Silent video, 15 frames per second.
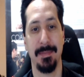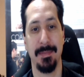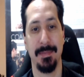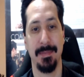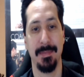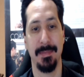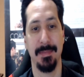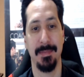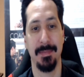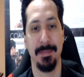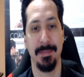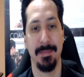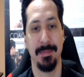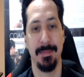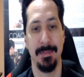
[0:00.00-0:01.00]

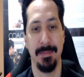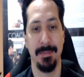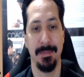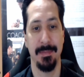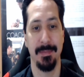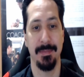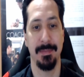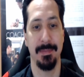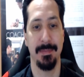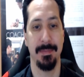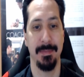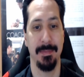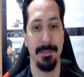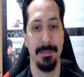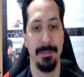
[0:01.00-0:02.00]

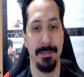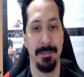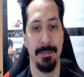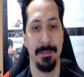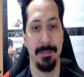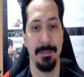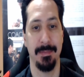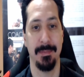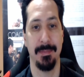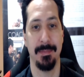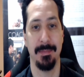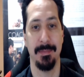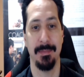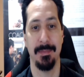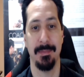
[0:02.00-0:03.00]

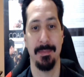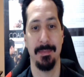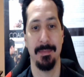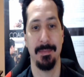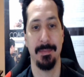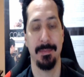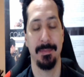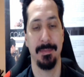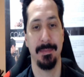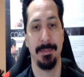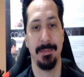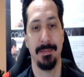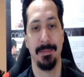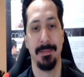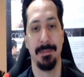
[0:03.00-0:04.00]

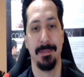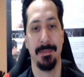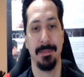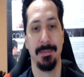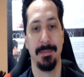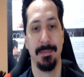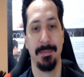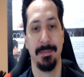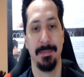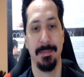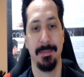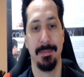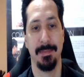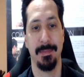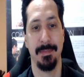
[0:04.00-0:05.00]
(silent)